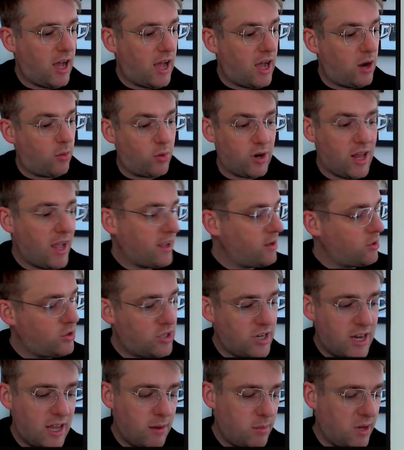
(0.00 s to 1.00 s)
we're not using
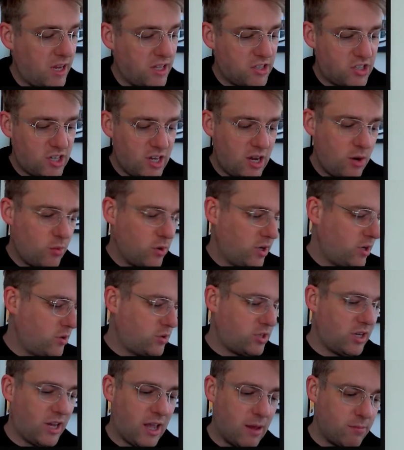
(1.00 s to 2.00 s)
A, B, and C, we're
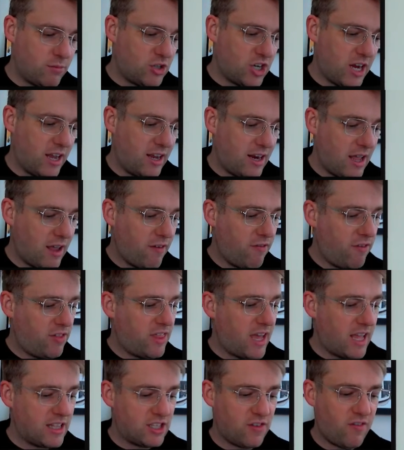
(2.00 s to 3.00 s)
using M, J, and F.
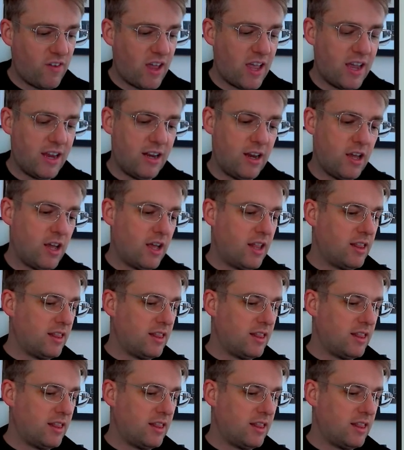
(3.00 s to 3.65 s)
That's fine.